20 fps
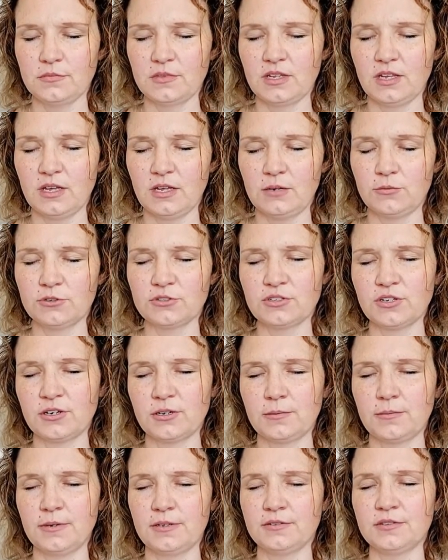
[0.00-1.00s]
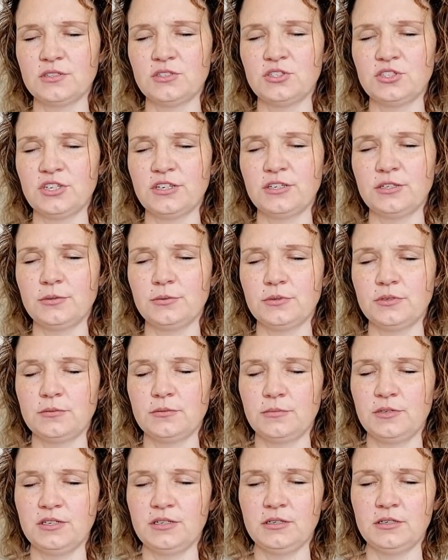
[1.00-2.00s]
And we're talking about the genuine
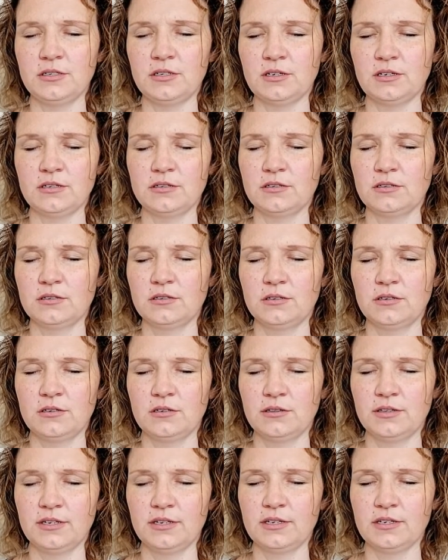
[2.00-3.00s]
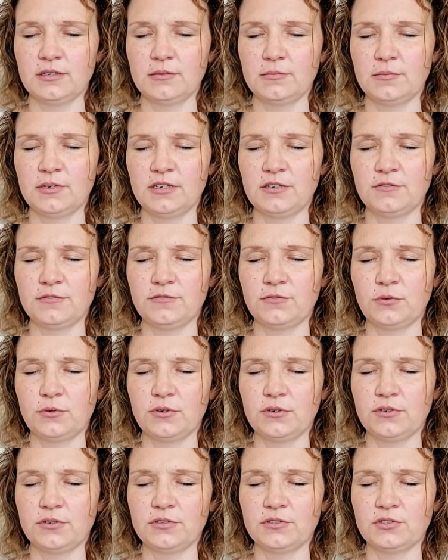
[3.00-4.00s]
meaning, not like a
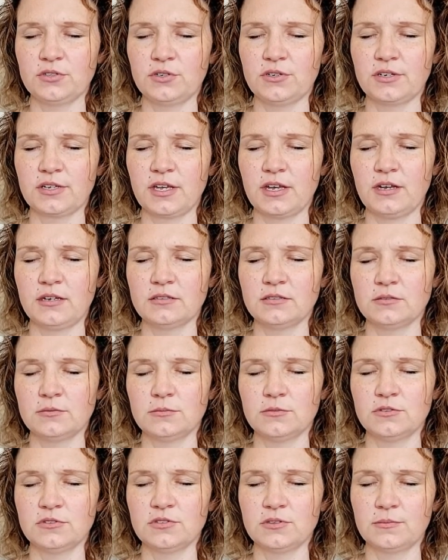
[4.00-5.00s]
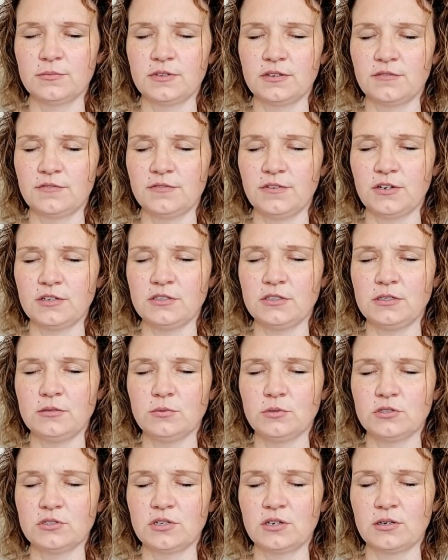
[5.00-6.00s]
metaphor or sarcasm or something funny.
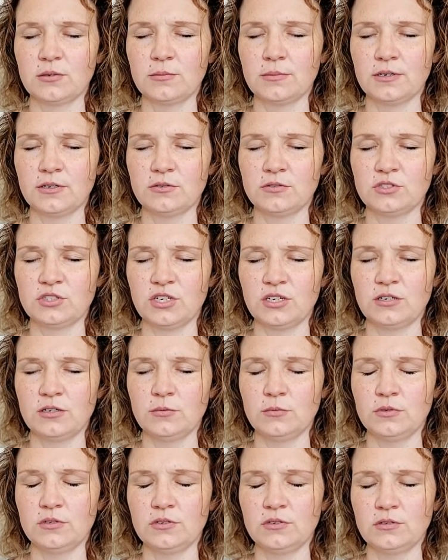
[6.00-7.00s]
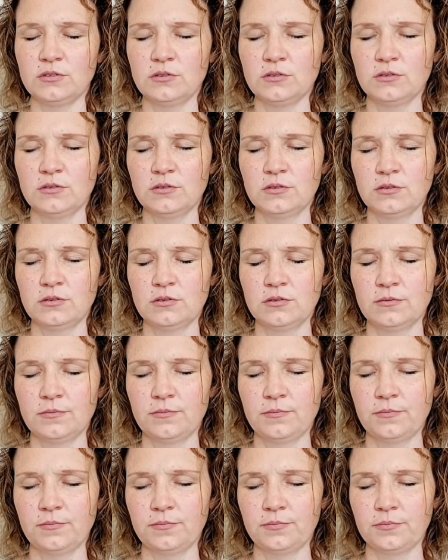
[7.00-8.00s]
We're talking about genuine.
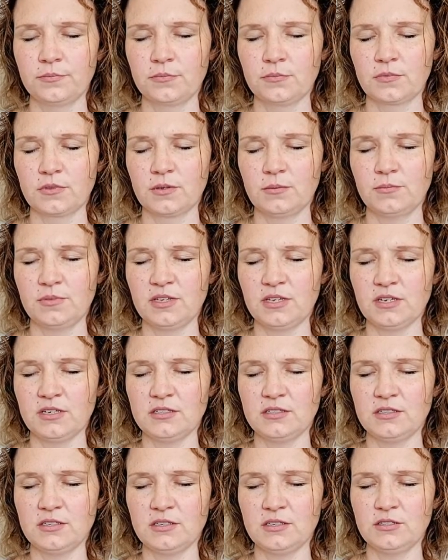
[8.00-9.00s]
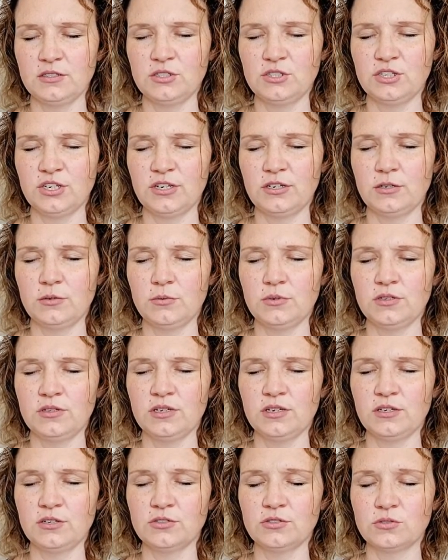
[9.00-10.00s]
Because it's genuine
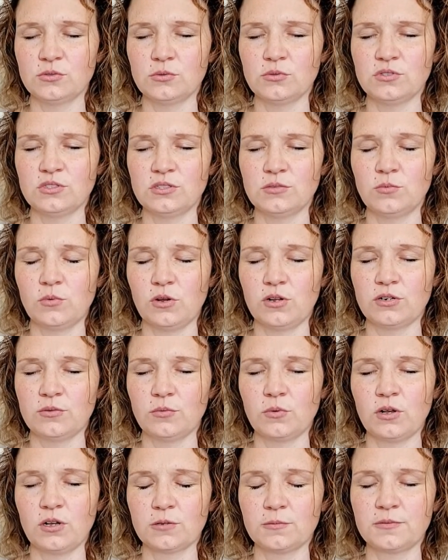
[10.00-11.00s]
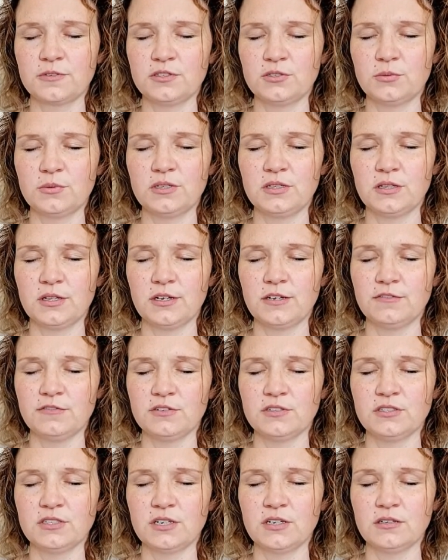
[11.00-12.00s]
that your soul did want to walk between life
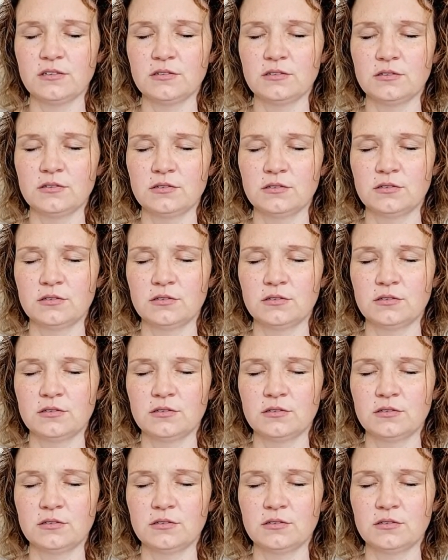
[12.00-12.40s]
and death.